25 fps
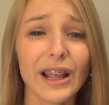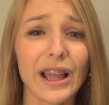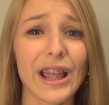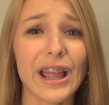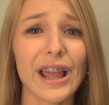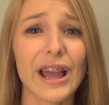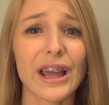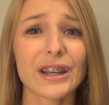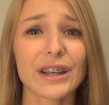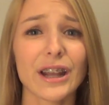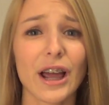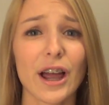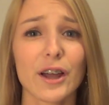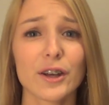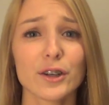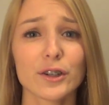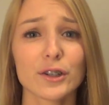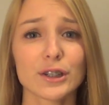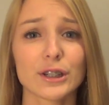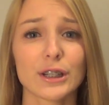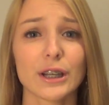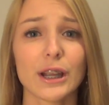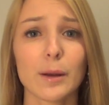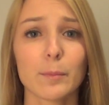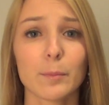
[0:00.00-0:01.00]
And I
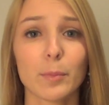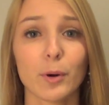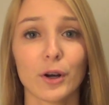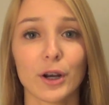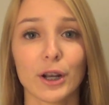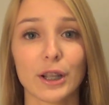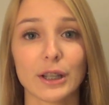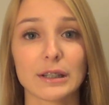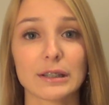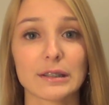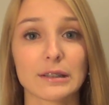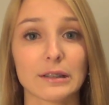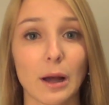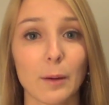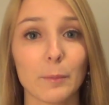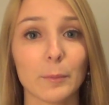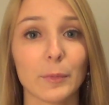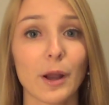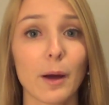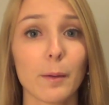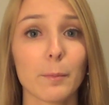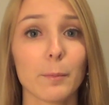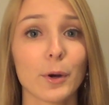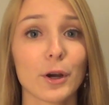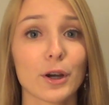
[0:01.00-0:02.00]
understand putting some
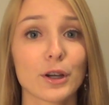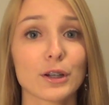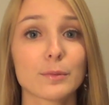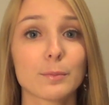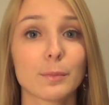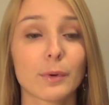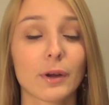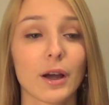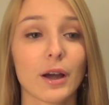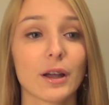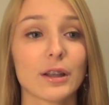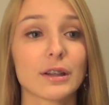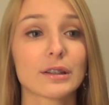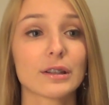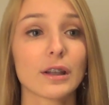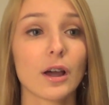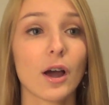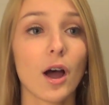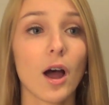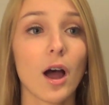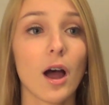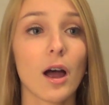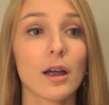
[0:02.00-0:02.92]
numbers because